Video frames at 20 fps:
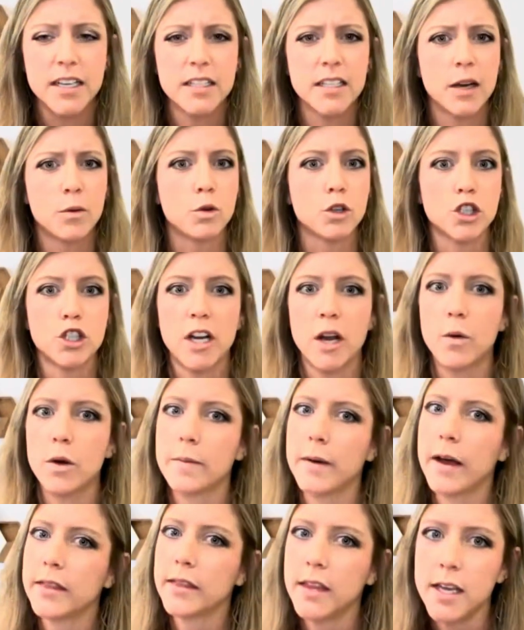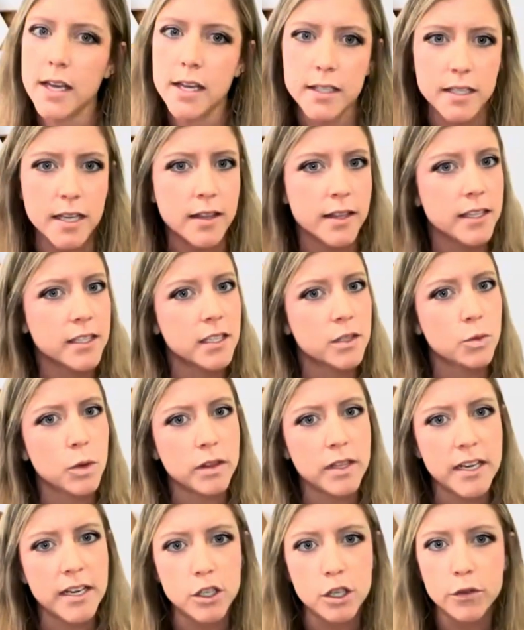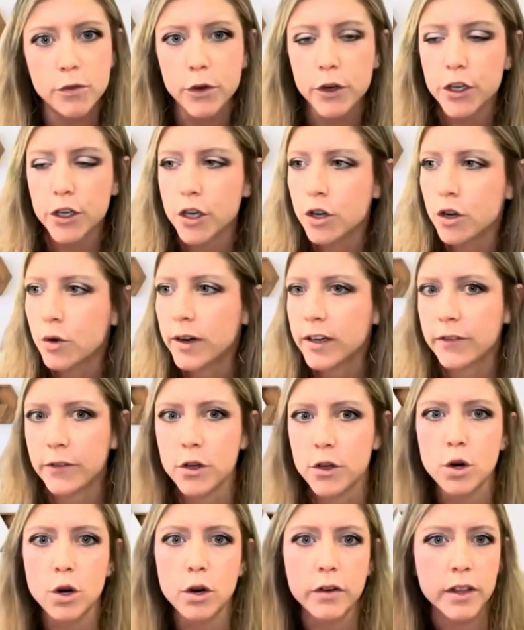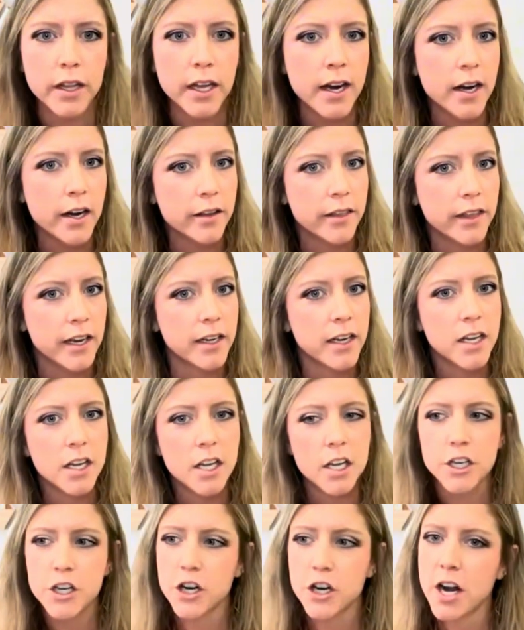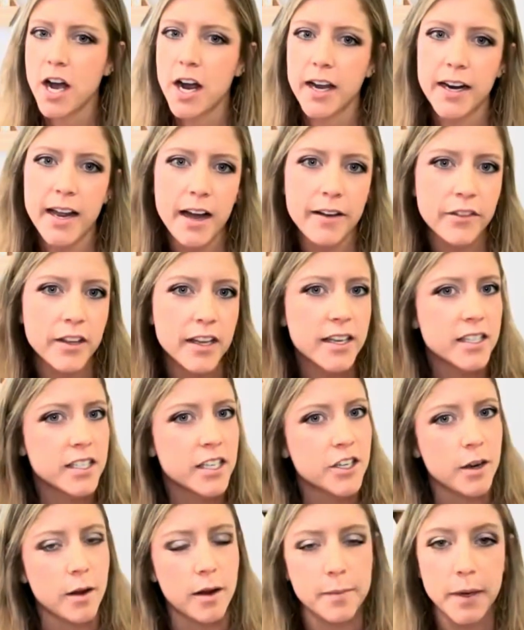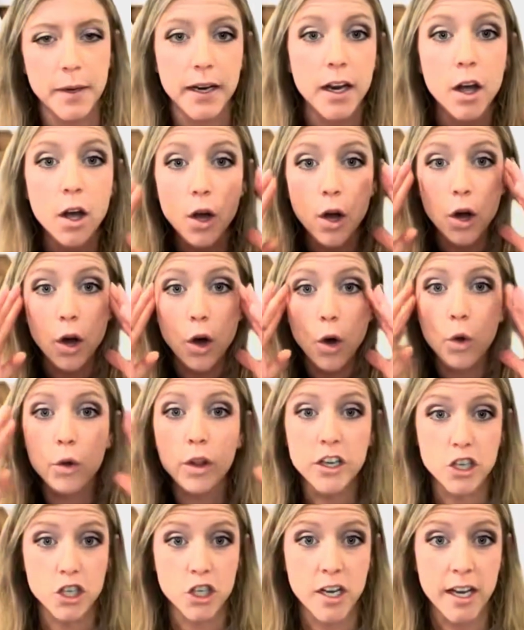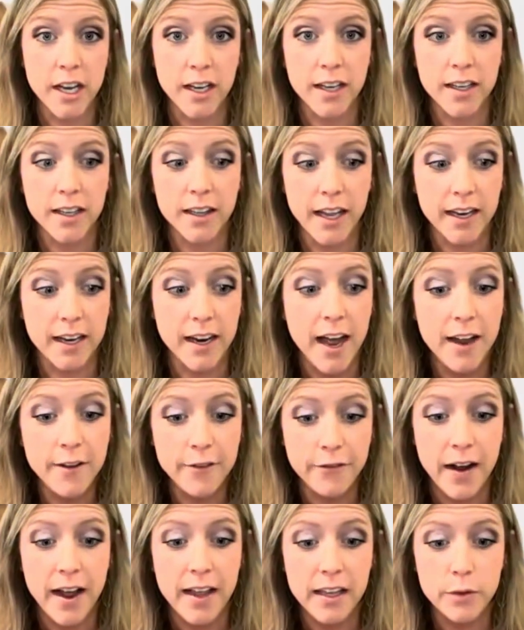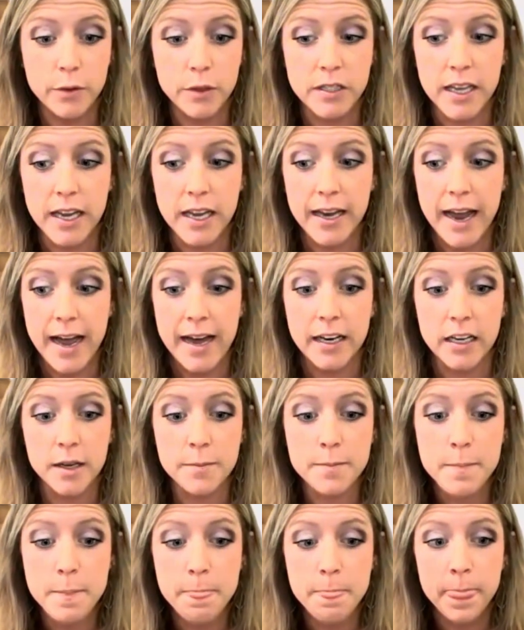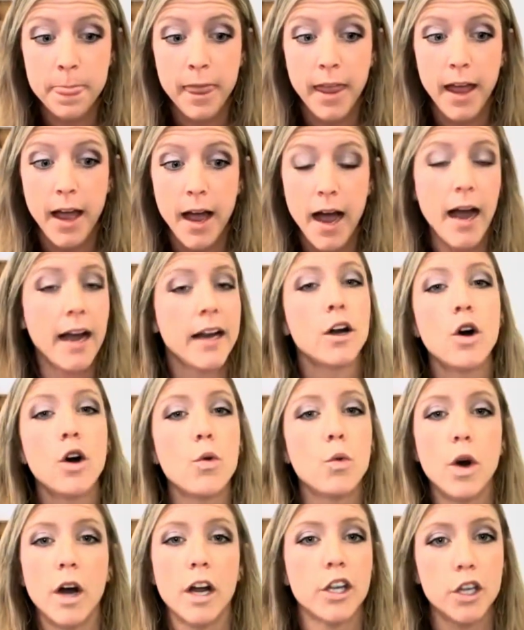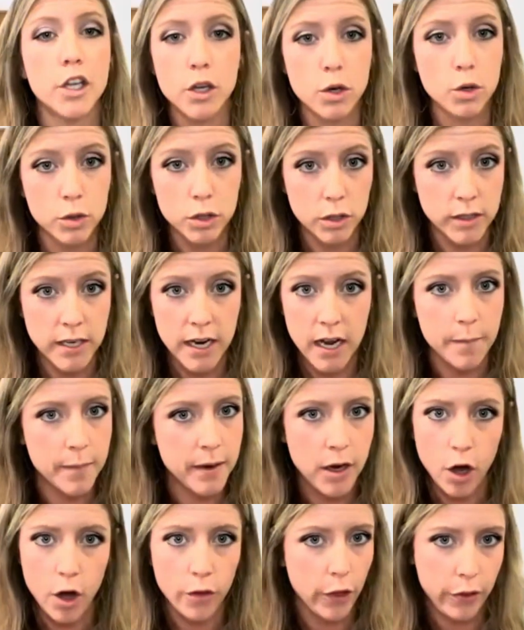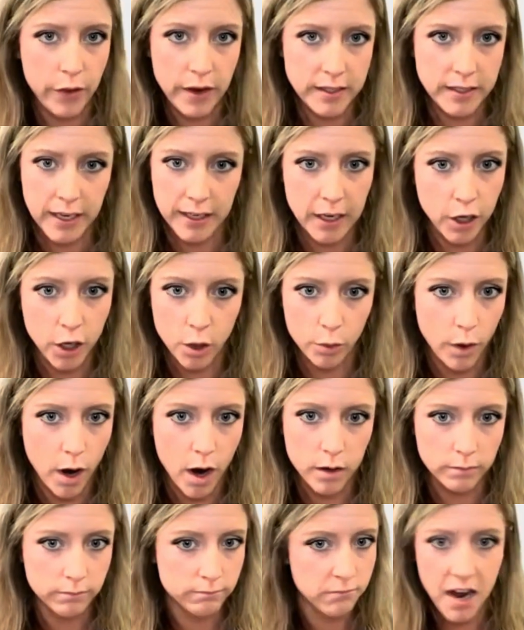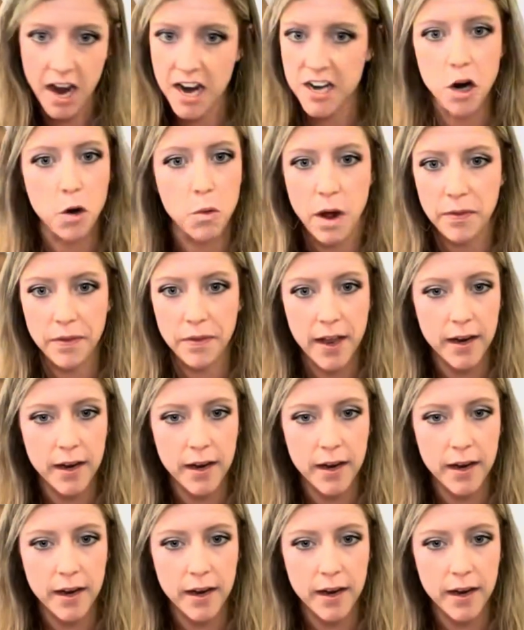and he's like, well, Shay, what about this? And this is what they do for you. And if you go over there, then you're not going to have this. And I'm like, holy shit. Like I finally was like, Adam, I don't want you to tell me all the things that can go wrong. I don't want